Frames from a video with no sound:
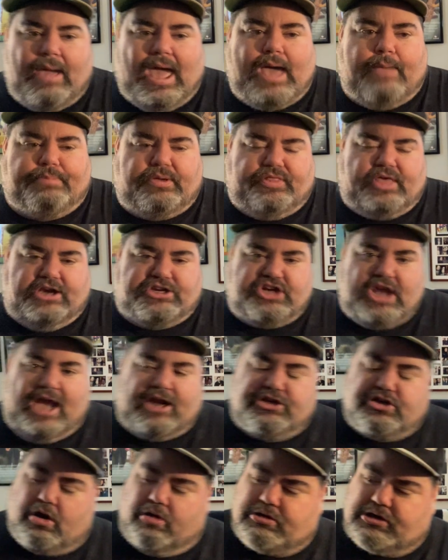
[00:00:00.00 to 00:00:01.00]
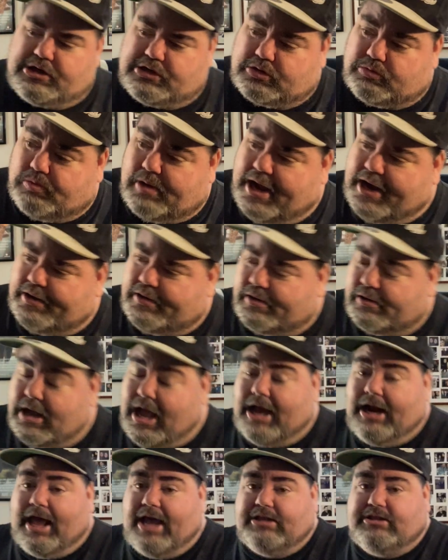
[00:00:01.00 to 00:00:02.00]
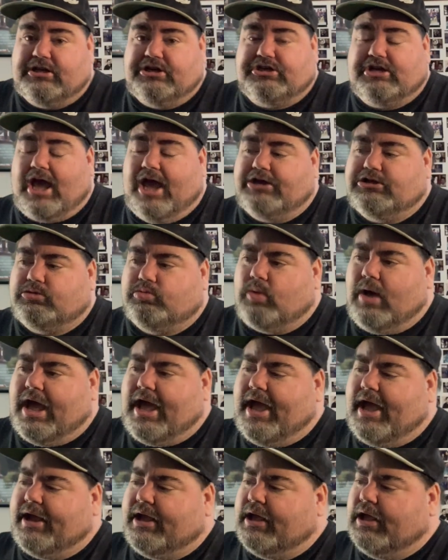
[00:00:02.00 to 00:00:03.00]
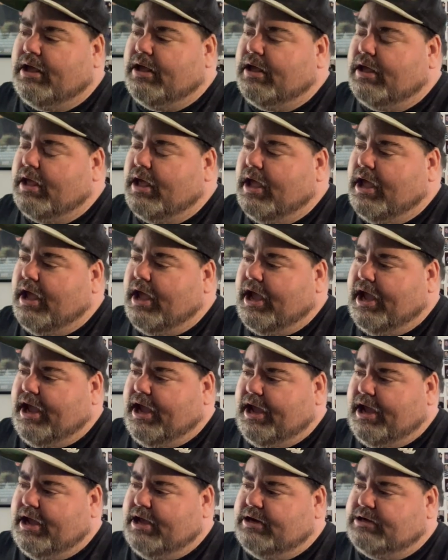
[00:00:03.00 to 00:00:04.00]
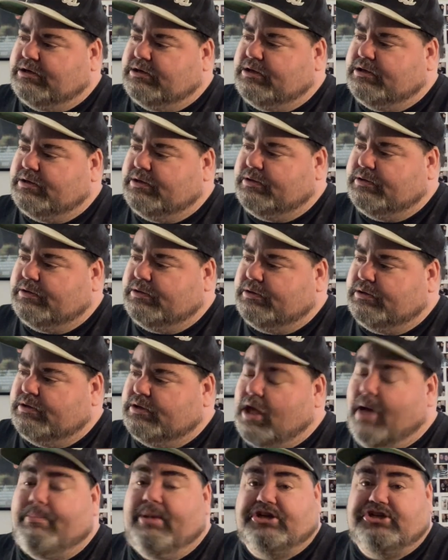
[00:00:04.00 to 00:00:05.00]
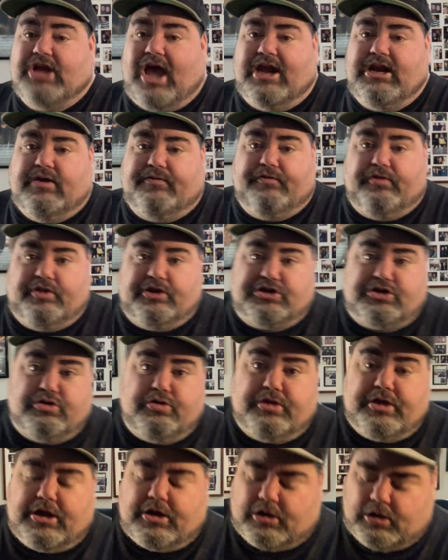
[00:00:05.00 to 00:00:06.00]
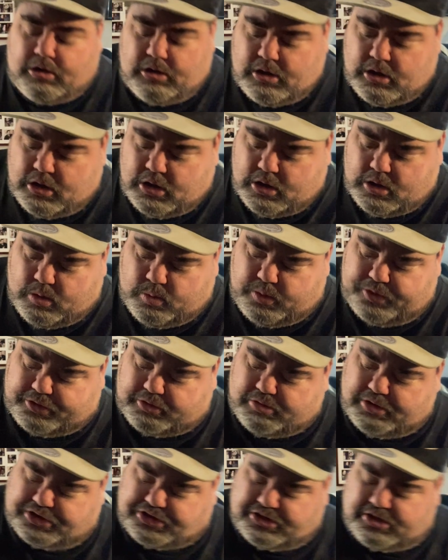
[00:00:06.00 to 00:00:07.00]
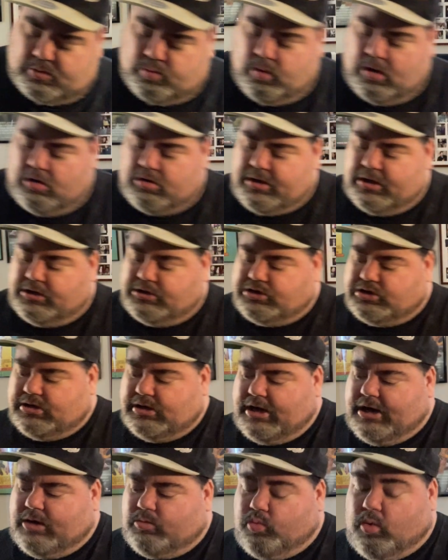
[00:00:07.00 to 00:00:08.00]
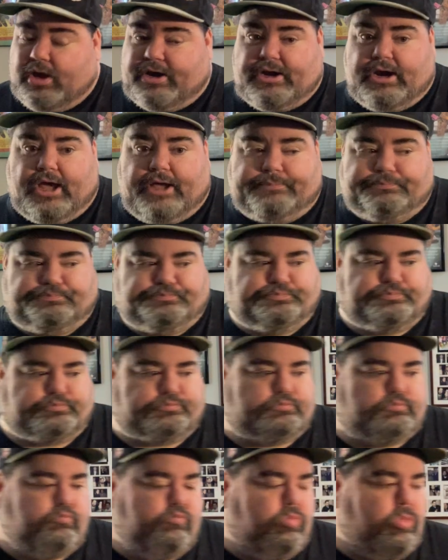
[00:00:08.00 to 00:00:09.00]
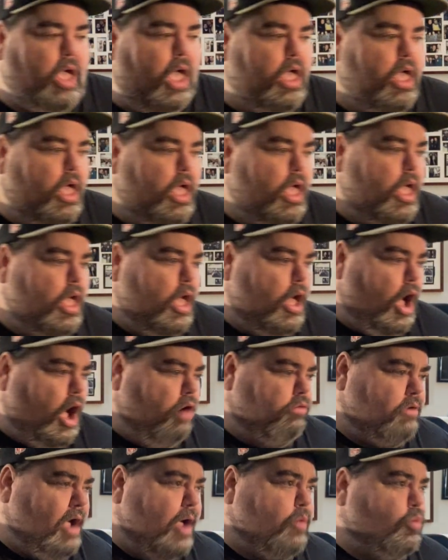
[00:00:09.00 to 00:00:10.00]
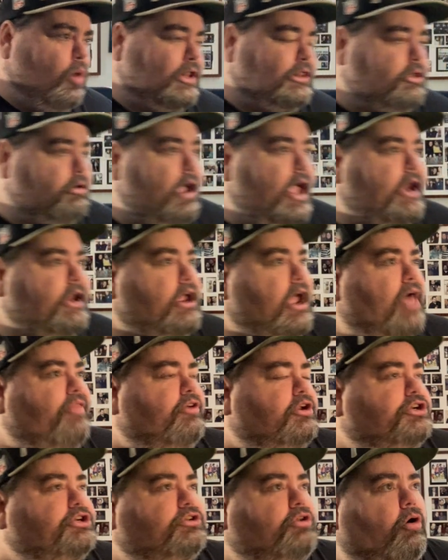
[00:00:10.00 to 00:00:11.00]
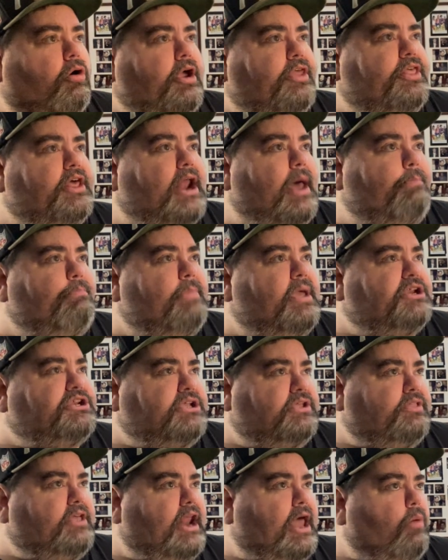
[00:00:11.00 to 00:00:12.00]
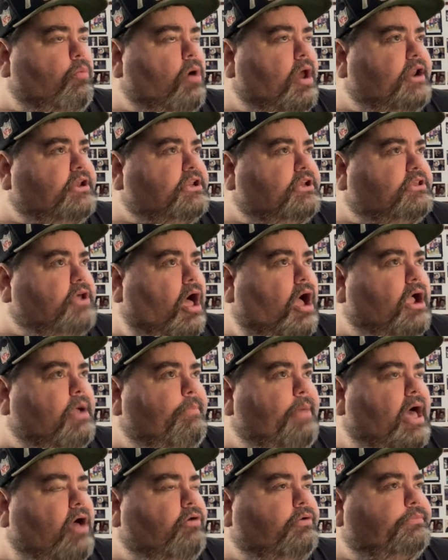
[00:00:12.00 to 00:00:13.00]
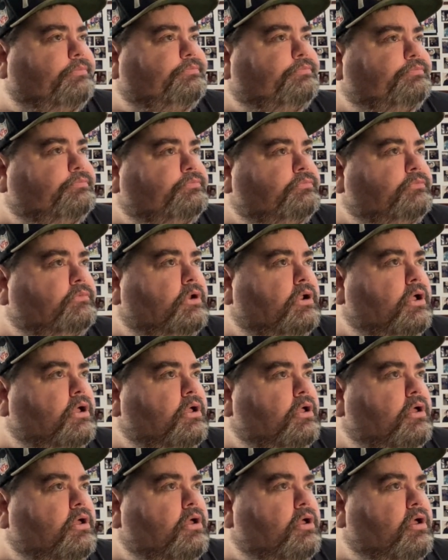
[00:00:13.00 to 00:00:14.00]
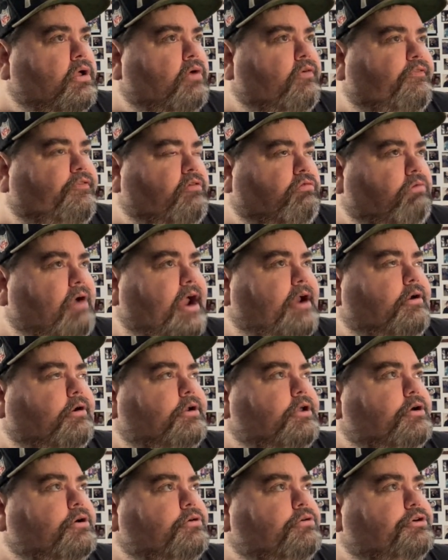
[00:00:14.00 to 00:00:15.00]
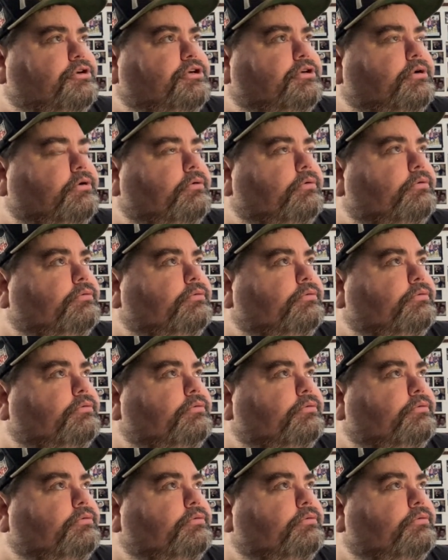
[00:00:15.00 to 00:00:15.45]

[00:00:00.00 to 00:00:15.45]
happy that Jack Jones is a Raider. I like this guy's swag. And I'm excited for this new year with Christian Wilkins and whatnot. All right, was there any other story that I'm missing that I wanted to talk about for Raider news?